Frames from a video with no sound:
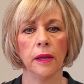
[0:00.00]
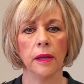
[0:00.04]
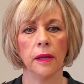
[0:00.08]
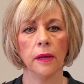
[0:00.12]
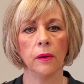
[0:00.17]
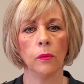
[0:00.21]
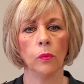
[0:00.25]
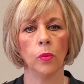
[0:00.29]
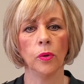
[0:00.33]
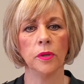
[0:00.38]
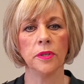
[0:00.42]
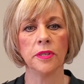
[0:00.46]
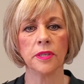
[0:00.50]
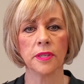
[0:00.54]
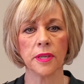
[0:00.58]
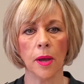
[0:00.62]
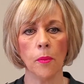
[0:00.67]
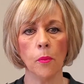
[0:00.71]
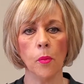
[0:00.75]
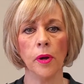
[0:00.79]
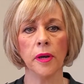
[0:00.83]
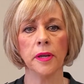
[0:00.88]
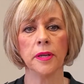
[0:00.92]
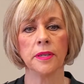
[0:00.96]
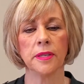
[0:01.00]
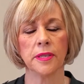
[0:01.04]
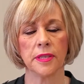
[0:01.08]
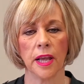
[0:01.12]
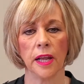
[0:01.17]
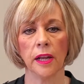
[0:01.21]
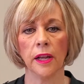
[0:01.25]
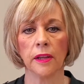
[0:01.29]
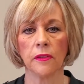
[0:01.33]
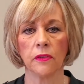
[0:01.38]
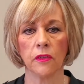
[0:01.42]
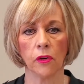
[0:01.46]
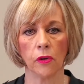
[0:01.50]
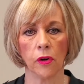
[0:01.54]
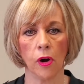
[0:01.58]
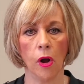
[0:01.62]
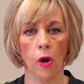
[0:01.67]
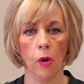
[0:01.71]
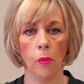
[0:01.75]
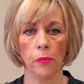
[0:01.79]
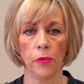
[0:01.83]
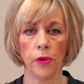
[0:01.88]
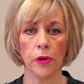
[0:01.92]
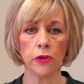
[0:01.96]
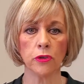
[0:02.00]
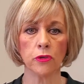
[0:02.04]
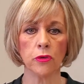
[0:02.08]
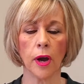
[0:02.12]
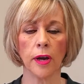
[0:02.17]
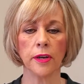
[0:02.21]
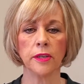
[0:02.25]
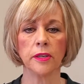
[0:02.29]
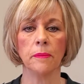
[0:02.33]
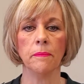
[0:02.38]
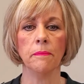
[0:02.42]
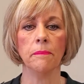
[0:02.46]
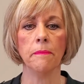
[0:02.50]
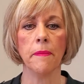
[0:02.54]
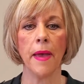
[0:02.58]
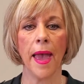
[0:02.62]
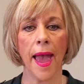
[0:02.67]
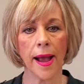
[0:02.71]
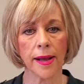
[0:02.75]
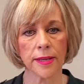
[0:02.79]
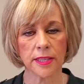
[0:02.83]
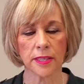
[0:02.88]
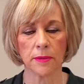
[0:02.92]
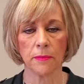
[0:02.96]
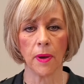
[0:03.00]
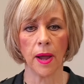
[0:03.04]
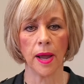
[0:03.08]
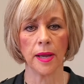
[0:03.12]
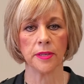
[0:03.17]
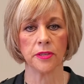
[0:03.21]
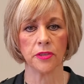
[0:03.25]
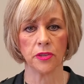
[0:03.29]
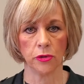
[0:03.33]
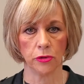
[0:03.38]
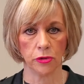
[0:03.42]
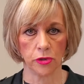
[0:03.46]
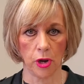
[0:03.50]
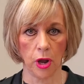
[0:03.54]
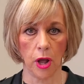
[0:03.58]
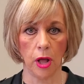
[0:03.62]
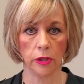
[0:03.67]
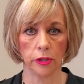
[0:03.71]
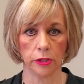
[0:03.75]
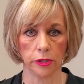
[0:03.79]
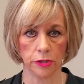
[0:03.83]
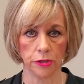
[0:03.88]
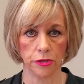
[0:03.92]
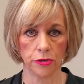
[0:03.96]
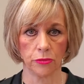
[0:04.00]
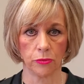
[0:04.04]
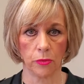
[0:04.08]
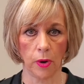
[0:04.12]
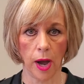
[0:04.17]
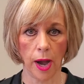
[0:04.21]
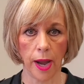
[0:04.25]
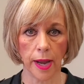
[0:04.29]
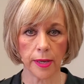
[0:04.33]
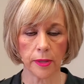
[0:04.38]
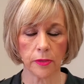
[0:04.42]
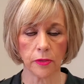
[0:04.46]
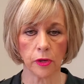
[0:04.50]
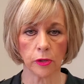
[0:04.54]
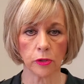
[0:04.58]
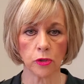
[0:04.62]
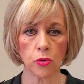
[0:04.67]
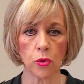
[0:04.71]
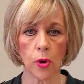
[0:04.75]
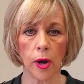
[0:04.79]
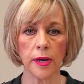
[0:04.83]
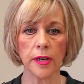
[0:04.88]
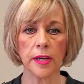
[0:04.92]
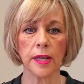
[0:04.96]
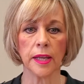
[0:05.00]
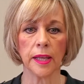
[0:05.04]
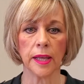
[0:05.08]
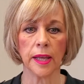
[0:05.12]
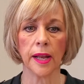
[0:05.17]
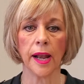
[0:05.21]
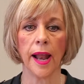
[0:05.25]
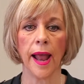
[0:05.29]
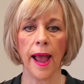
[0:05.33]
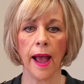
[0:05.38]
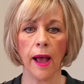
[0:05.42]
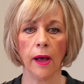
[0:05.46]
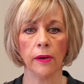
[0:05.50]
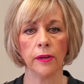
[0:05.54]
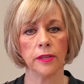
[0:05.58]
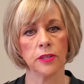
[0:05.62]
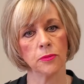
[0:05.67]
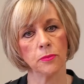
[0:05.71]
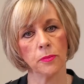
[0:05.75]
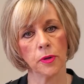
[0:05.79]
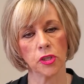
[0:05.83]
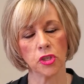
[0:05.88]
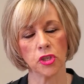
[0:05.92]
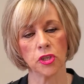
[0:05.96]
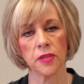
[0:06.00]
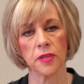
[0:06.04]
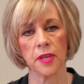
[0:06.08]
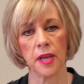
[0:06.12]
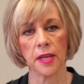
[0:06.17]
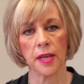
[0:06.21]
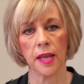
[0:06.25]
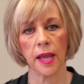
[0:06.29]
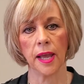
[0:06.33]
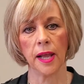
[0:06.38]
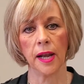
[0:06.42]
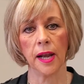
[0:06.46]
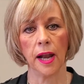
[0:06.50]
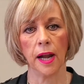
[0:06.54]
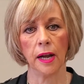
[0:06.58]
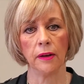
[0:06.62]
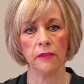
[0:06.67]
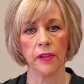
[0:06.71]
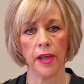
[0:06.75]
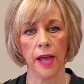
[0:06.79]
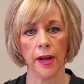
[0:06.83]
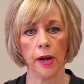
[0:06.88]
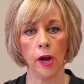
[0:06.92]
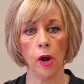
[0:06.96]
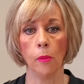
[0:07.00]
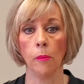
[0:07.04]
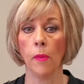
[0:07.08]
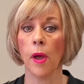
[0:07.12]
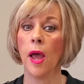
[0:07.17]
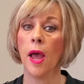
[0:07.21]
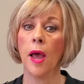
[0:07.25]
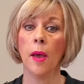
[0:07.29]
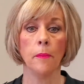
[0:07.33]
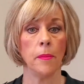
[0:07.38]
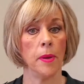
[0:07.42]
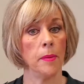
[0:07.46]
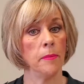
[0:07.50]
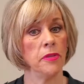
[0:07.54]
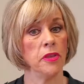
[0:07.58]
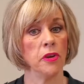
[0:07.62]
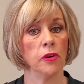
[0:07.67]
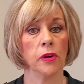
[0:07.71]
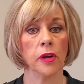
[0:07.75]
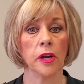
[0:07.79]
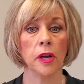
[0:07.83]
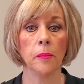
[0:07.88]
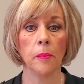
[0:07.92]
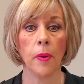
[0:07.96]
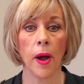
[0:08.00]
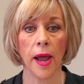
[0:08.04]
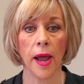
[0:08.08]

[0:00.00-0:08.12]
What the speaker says: when someone is selling their home, they're trying to maximize their dollars, right? They're trying to get out as much as they can out of that home. Maybe they're going to buy